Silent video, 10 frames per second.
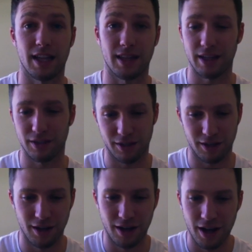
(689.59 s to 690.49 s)

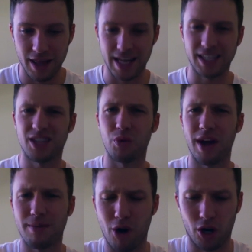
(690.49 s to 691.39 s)
That's the
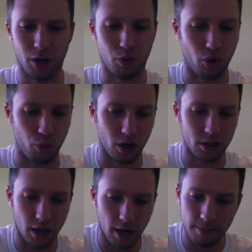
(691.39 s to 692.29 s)
way the marketing world works.